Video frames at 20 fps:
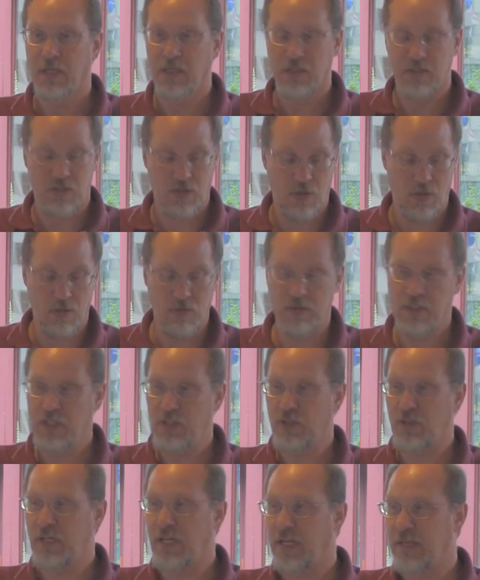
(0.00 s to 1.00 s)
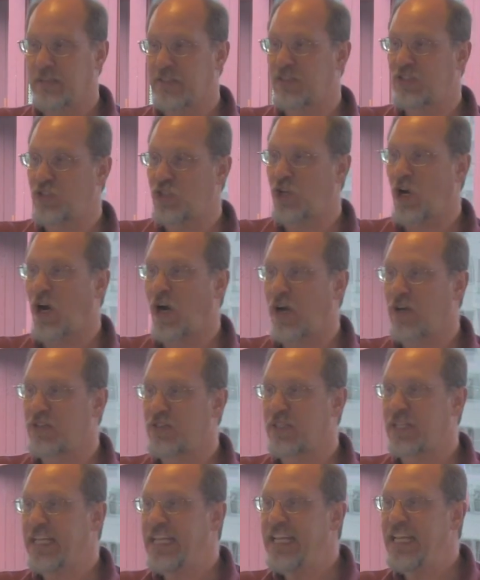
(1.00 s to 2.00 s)
So you're going to
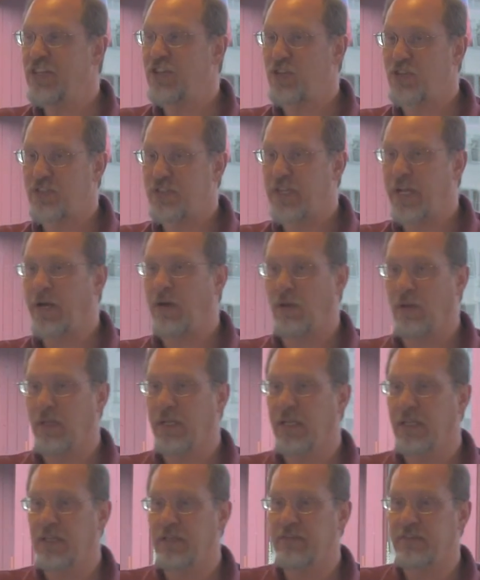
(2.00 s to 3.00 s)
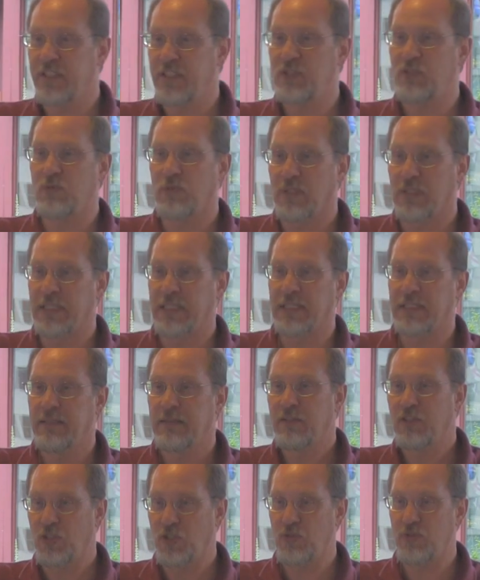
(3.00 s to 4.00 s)
charge each cell individually
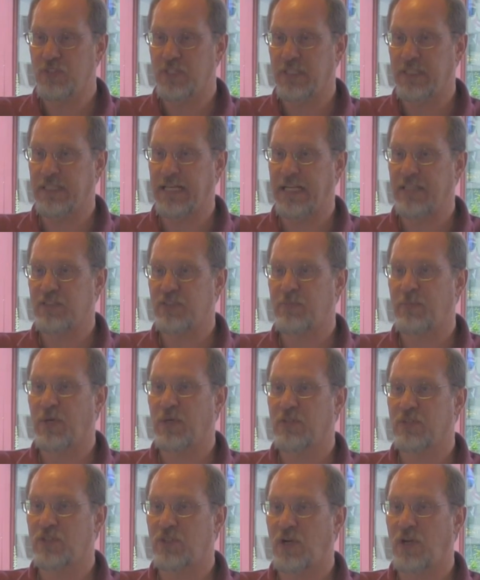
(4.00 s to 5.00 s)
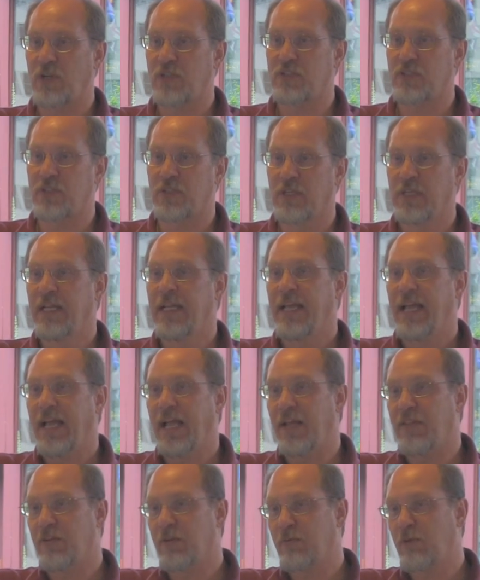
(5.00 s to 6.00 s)
using that smart charger,
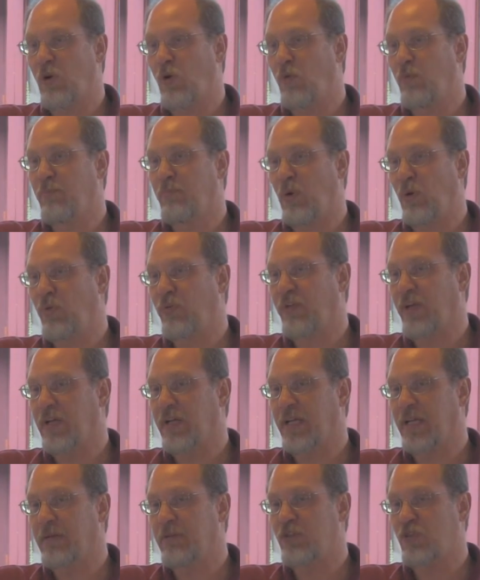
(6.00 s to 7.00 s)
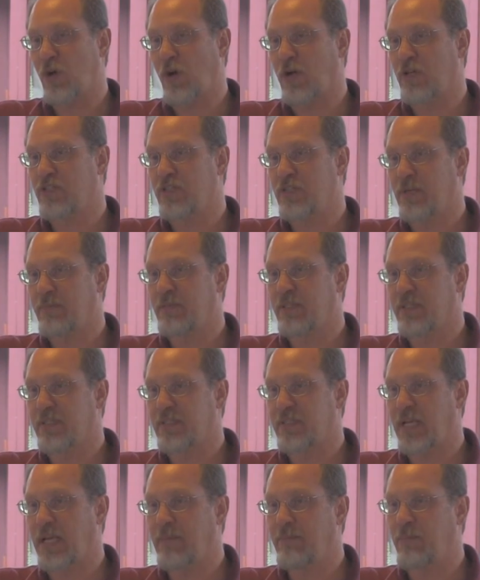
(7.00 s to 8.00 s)
and they're both going to get charged up to the
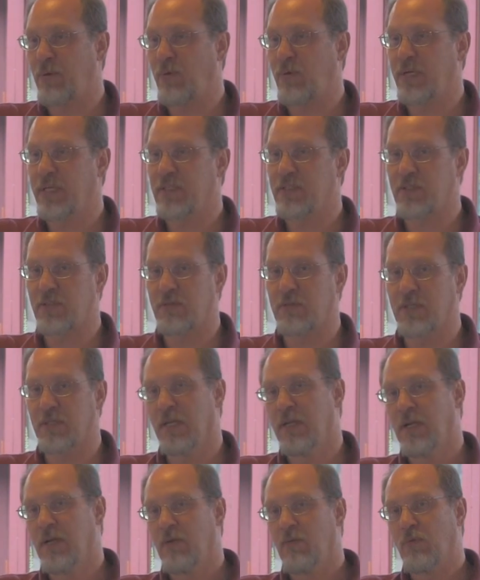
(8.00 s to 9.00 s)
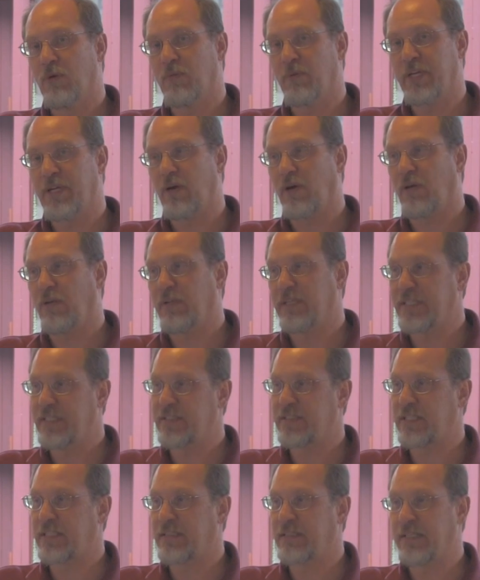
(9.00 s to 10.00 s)
same point so that what we call
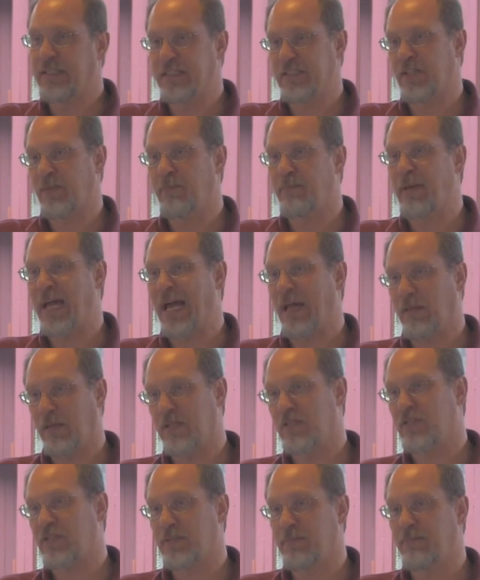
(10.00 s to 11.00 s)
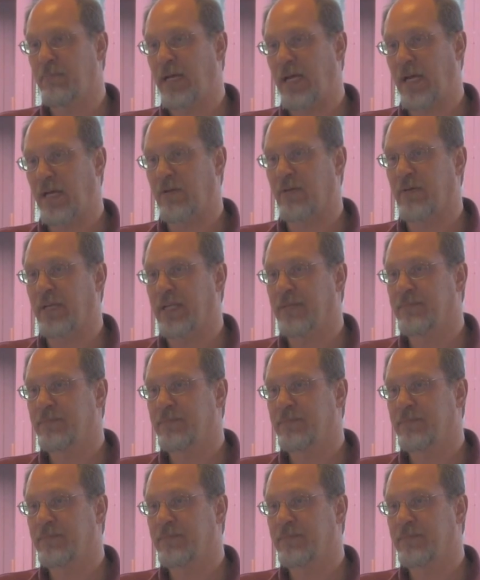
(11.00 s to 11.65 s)
it's a balanced battery.